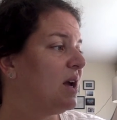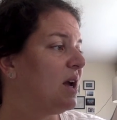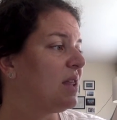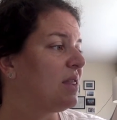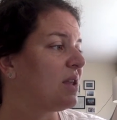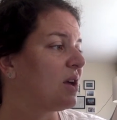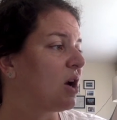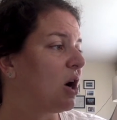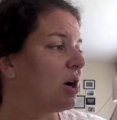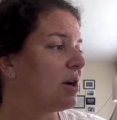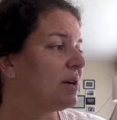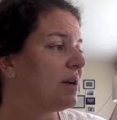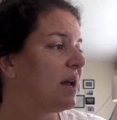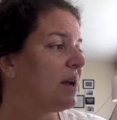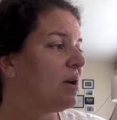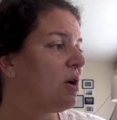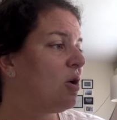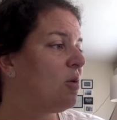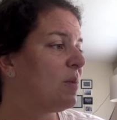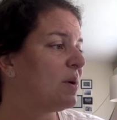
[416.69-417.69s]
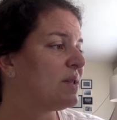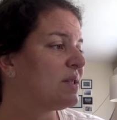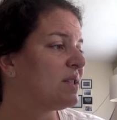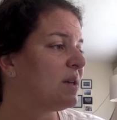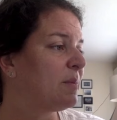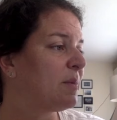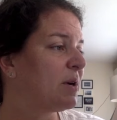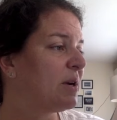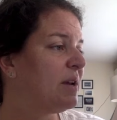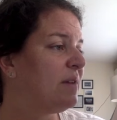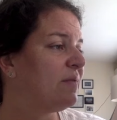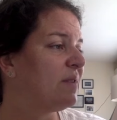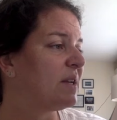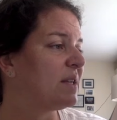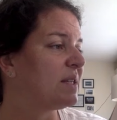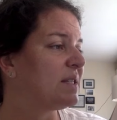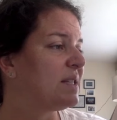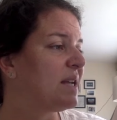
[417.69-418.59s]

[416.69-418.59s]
In the garden at home on summer evenings,